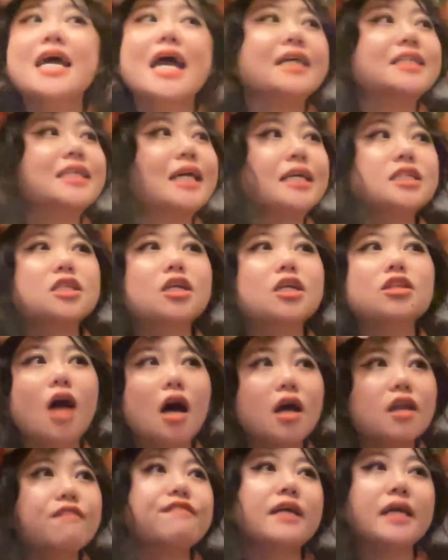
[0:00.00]
is that it's a
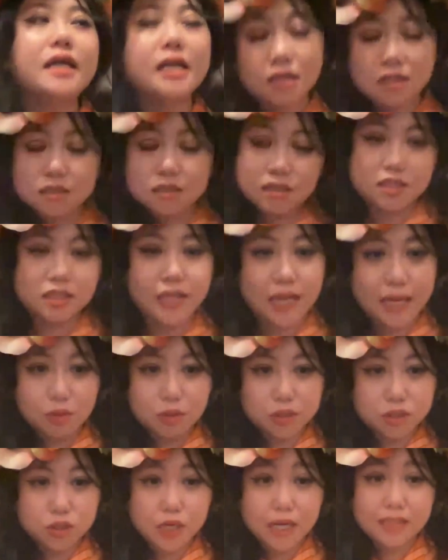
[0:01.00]
lot of English
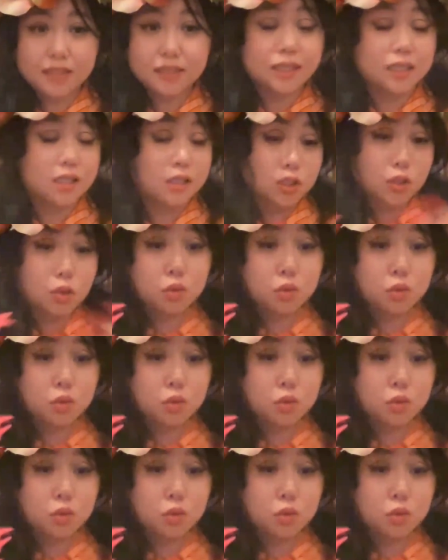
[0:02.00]
language translators